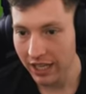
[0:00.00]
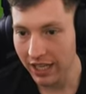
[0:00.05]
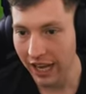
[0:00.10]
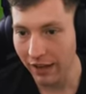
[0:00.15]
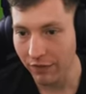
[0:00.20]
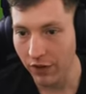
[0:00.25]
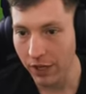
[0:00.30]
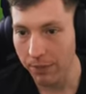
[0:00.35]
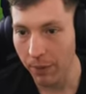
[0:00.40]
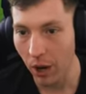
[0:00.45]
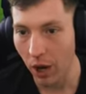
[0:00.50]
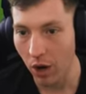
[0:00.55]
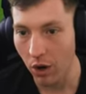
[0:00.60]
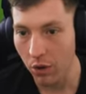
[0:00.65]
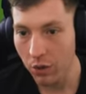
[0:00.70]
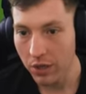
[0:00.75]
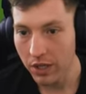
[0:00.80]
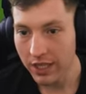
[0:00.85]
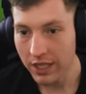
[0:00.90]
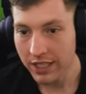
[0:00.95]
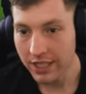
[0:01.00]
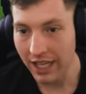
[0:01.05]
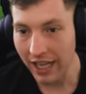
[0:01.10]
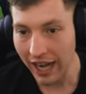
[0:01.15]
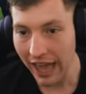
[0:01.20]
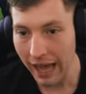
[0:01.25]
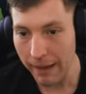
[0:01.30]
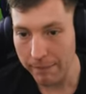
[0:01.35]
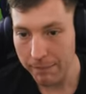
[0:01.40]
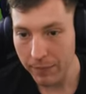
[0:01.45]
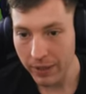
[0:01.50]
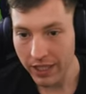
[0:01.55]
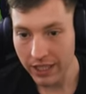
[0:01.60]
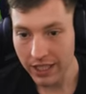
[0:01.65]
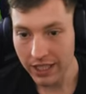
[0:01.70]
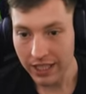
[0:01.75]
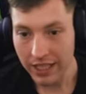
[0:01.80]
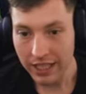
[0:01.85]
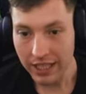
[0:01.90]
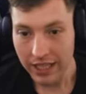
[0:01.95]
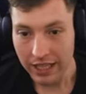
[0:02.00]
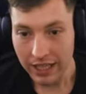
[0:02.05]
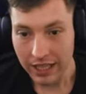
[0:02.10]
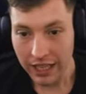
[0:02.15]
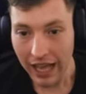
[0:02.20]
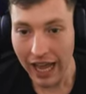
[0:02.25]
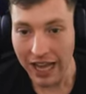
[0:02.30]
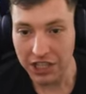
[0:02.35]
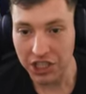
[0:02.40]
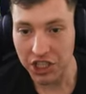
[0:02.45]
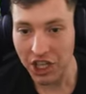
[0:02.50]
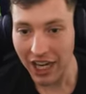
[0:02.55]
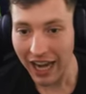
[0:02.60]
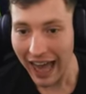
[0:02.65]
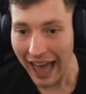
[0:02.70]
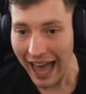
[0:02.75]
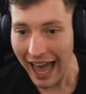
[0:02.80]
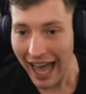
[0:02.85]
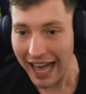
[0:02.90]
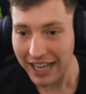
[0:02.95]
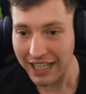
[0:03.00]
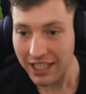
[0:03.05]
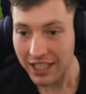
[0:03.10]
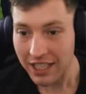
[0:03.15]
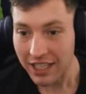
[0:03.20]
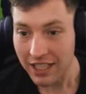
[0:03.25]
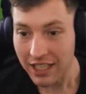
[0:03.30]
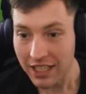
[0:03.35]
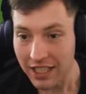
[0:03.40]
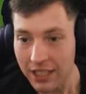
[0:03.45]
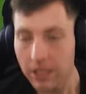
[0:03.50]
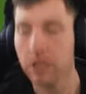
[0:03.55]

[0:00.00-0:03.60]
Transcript: Lovely ball. Delap. It's Clarke!